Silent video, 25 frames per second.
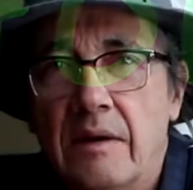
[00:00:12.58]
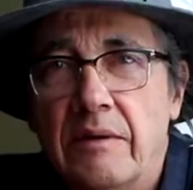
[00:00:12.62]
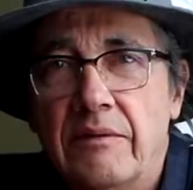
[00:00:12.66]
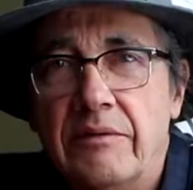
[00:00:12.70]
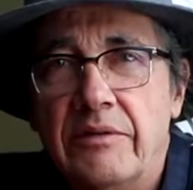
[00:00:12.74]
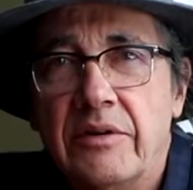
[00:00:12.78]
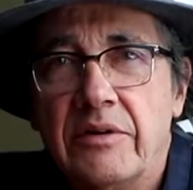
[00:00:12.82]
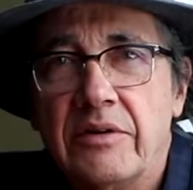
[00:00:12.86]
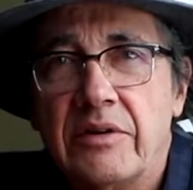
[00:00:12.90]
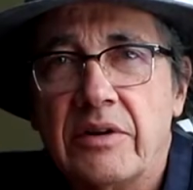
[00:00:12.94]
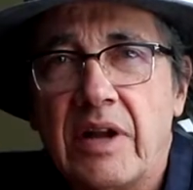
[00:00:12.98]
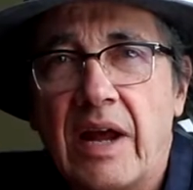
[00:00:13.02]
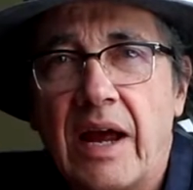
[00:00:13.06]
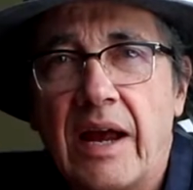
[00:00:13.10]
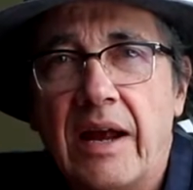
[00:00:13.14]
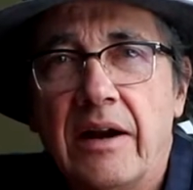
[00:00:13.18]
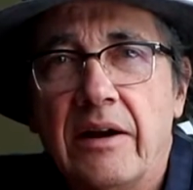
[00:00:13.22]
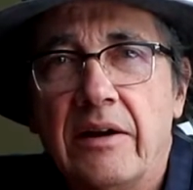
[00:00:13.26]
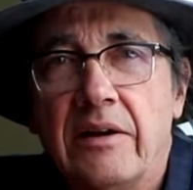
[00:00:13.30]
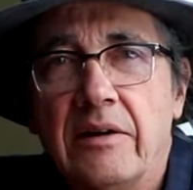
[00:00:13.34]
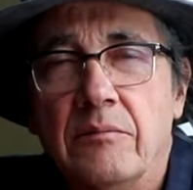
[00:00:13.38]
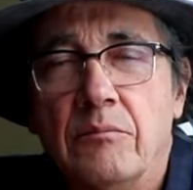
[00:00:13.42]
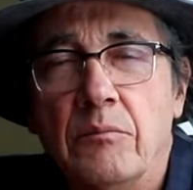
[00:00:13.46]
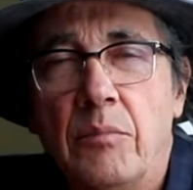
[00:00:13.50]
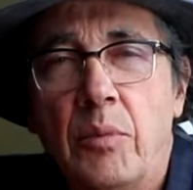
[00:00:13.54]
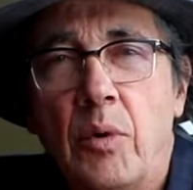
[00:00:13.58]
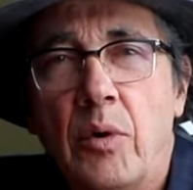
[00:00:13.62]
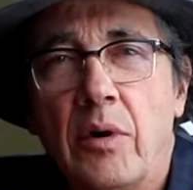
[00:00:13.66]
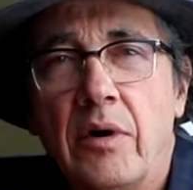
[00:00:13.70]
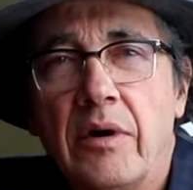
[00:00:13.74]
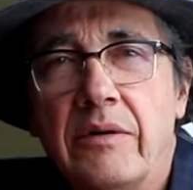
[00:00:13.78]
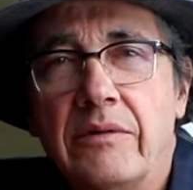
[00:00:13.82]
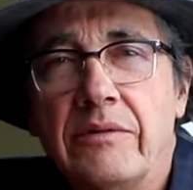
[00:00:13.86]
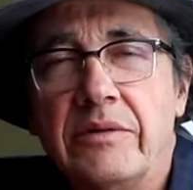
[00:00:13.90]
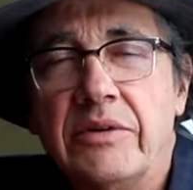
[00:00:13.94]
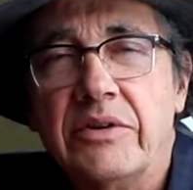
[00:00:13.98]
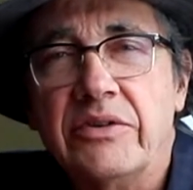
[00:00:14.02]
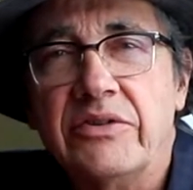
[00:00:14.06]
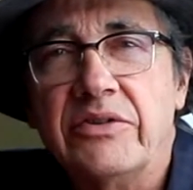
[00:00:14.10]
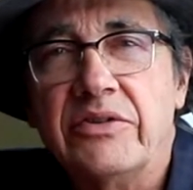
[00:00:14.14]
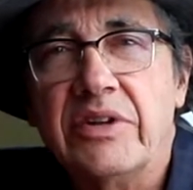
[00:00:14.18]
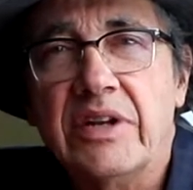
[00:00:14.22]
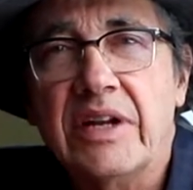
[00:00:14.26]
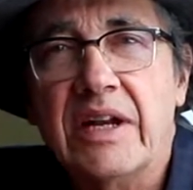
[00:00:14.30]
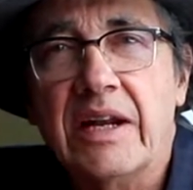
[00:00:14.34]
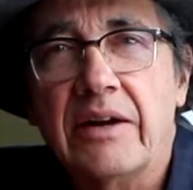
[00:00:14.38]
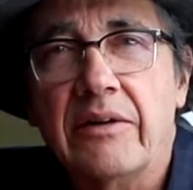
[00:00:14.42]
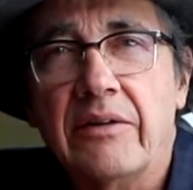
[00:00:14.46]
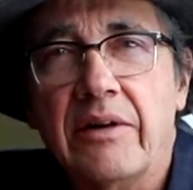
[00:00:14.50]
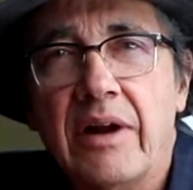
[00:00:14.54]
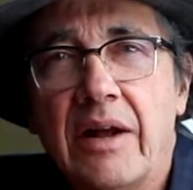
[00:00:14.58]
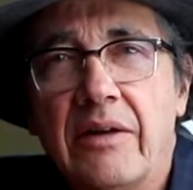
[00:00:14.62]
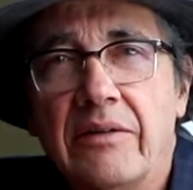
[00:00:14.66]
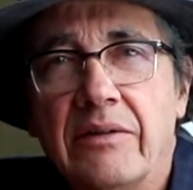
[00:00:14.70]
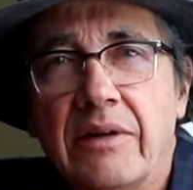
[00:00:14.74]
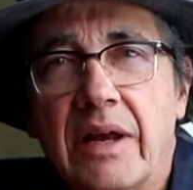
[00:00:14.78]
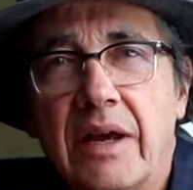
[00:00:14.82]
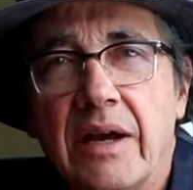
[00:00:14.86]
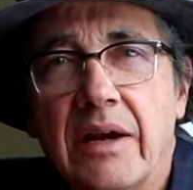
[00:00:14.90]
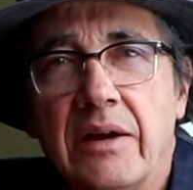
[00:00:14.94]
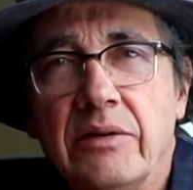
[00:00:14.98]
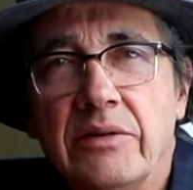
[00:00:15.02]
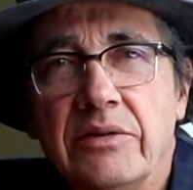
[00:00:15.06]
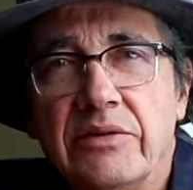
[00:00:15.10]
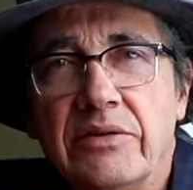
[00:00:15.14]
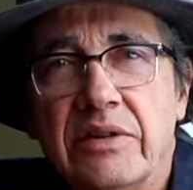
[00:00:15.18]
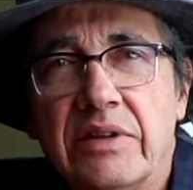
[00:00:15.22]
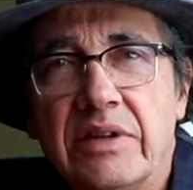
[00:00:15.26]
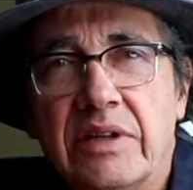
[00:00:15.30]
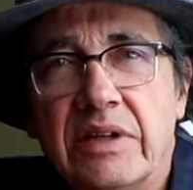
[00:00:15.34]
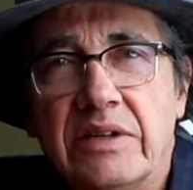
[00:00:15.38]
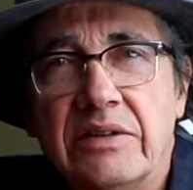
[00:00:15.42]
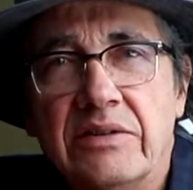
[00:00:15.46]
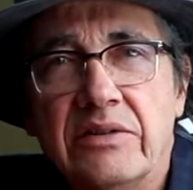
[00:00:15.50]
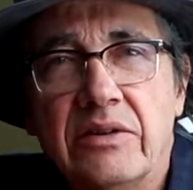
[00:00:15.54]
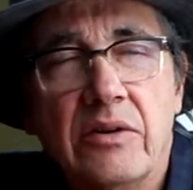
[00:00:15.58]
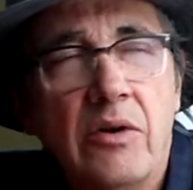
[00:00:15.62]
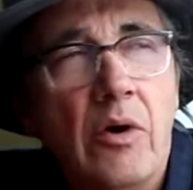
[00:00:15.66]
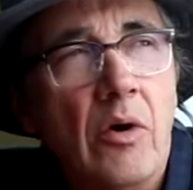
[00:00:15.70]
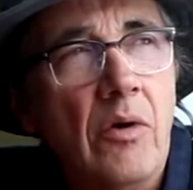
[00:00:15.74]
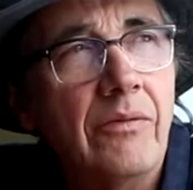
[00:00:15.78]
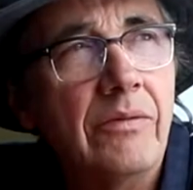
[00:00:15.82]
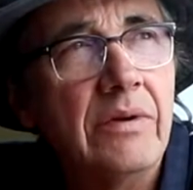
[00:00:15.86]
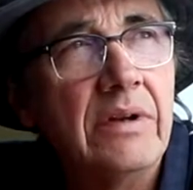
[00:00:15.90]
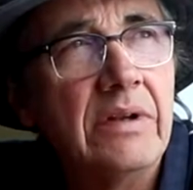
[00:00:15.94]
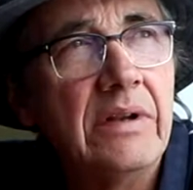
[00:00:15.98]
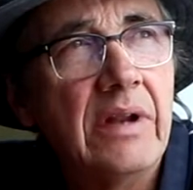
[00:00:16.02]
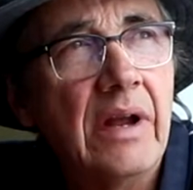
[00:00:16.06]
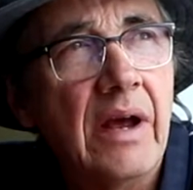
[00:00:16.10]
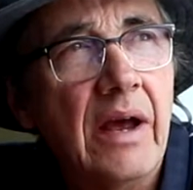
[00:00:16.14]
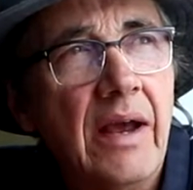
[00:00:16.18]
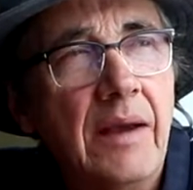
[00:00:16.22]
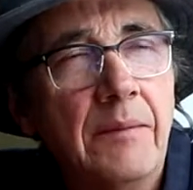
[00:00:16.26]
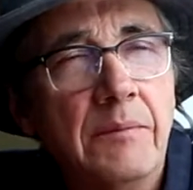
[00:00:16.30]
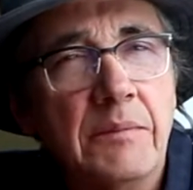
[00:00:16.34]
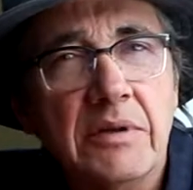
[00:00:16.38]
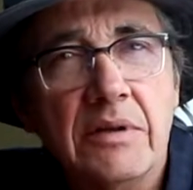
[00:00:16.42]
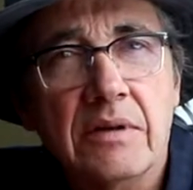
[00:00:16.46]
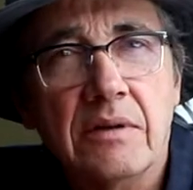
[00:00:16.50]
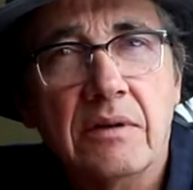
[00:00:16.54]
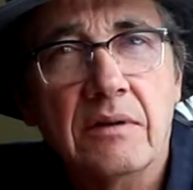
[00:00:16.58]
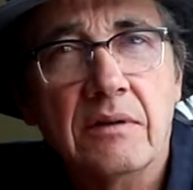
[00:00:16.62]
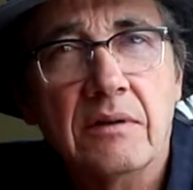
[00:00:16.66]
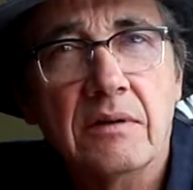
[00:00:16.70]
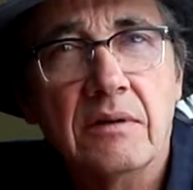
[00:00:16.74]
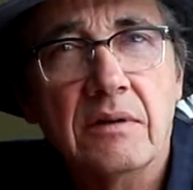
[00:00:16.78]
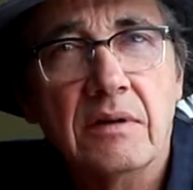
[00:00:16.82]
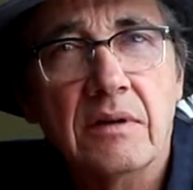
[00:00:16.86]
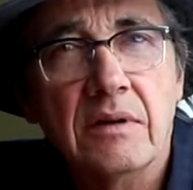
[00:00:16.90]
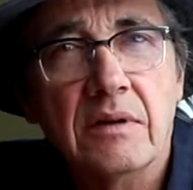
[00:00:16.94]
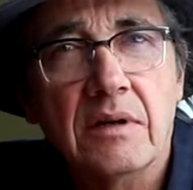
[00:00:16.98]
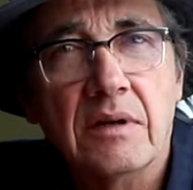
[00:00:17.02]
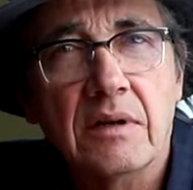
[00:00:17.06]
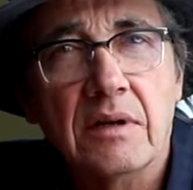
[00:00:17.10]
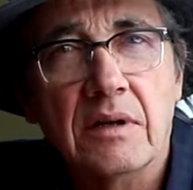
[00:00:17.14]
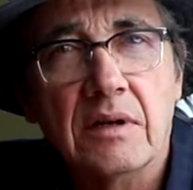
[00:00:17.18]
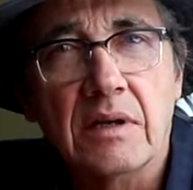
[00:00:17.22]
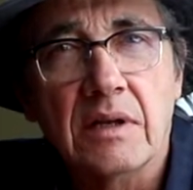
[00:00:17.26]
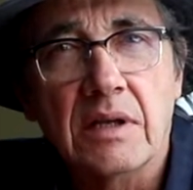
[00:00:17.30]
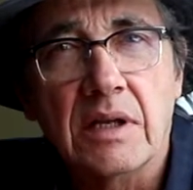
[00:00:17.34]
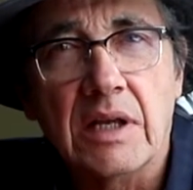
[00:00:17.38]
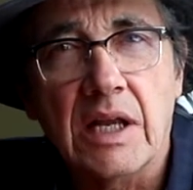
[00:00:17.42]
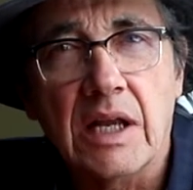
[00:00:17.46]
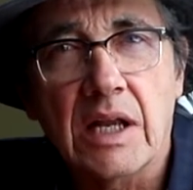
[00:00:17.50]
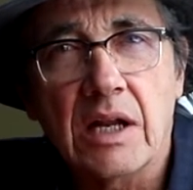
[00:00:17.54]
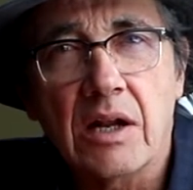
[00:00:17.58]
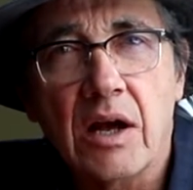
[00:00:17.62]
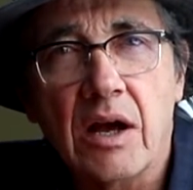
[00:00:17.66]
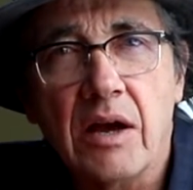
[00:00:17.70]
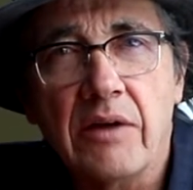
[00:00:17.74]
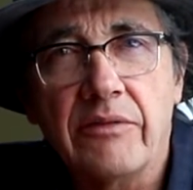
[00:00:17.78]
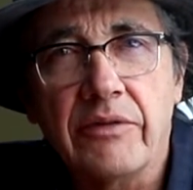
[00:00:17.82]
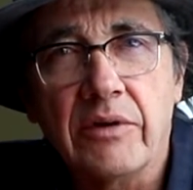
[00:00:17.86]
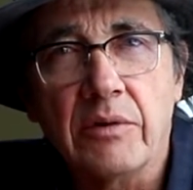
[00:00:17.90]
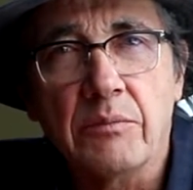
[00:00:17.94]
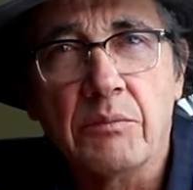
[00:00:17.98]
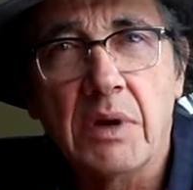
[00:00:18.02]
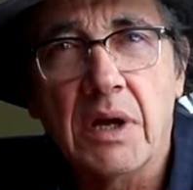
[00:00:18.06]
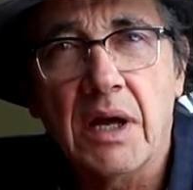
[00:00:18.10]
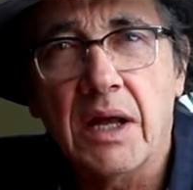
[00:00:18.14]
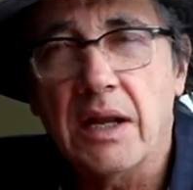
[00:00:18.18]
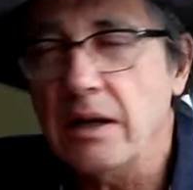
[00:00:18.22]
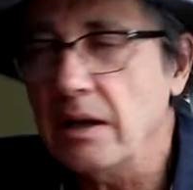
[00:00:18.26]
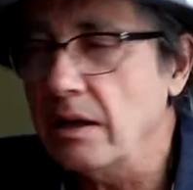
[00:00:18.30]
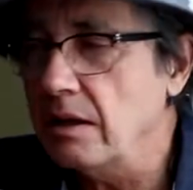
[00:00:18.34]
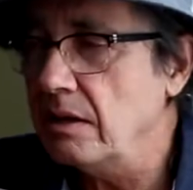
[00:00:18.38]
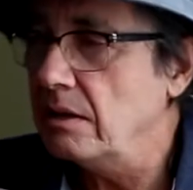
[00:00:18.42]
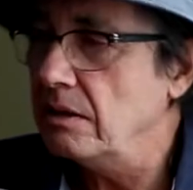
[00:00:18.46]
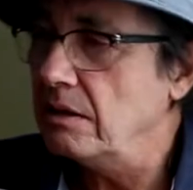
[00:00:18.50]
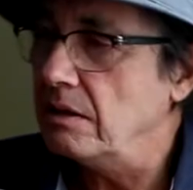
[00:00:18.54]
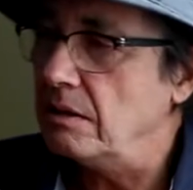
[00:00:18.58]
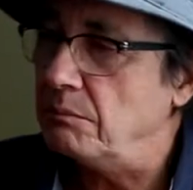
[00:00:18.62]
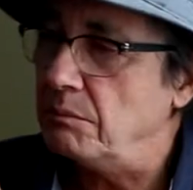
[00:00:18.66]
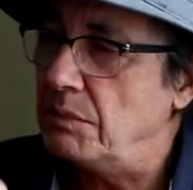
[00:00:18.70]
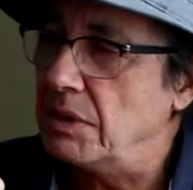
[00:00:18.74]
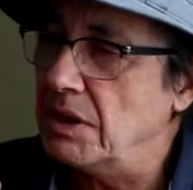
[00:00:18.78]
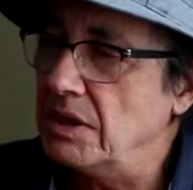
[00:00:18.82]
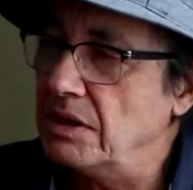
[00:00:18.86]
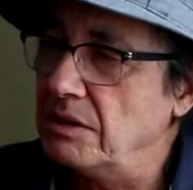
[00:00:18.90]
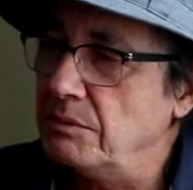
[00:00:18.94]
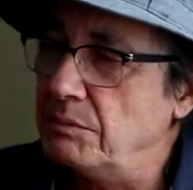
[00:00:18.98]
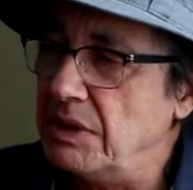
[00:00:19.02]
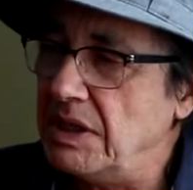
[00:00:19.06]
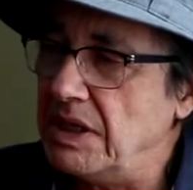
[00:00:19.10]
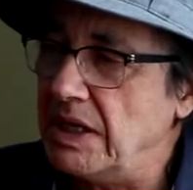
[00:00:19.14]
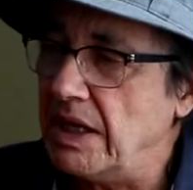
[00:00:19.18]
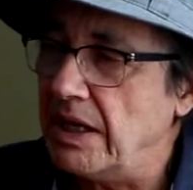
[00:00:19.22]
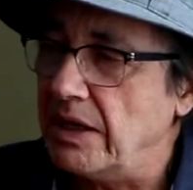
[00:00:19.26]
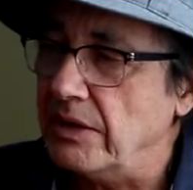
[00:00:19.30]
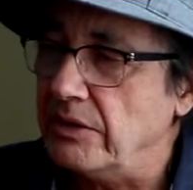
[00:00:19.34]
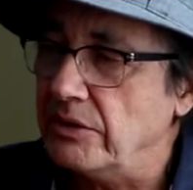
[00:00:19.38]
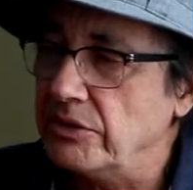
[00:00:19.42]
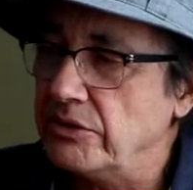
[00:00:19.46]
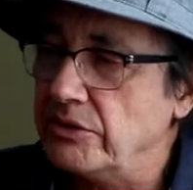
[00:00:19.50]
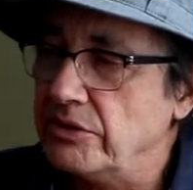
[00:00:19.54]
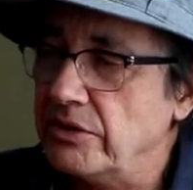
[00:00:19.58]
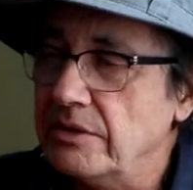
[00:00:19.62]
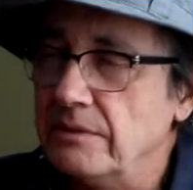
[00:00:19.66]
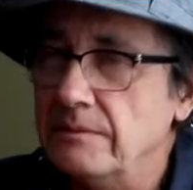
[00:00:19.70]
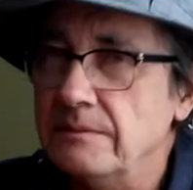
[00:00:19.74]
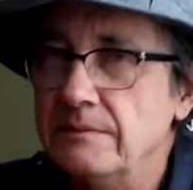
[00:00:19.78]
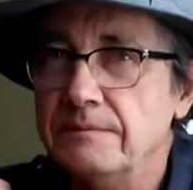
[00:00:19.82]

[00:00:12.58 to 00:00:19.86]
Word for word: If you're tired and bored of just sitting around the house in these COVID times, get off your butt and build a bee house.